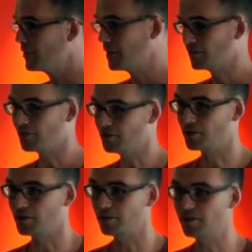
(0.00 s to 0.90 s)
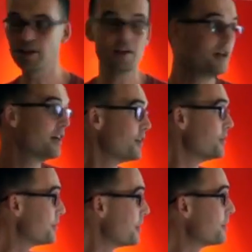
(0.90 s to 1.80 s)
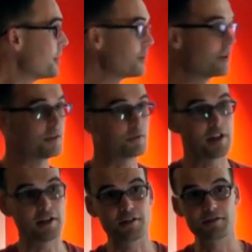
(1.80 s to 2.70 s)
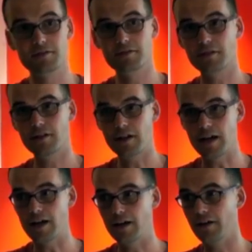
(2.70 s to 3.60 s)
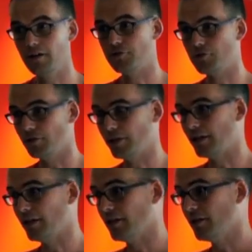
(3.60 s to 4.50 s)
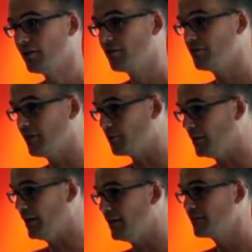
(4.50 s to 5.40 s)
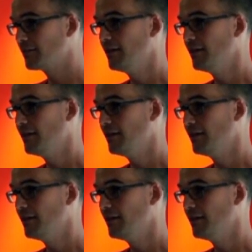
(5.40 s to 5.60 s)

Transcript: of things that you can use these things on, as well as R, Julia, SQLite.